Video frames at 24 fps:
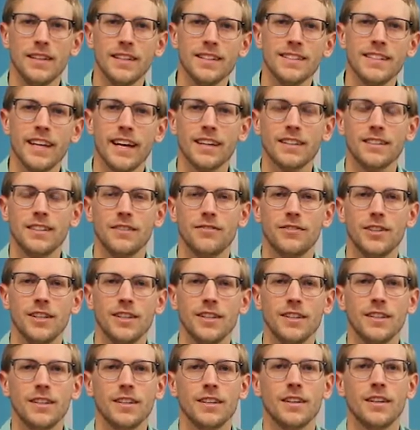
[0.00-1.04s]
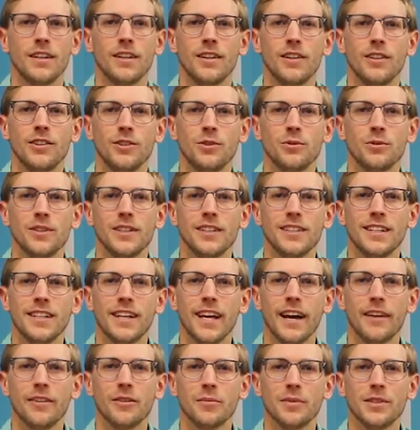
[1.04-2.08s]
this activity, you'll need to
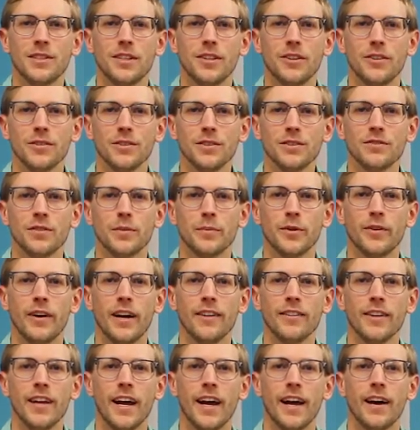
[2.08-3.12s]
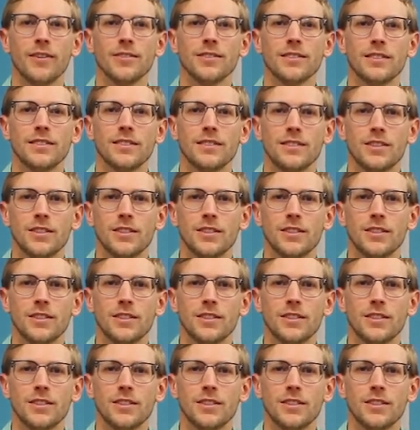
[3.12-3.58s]
gather materials from around the house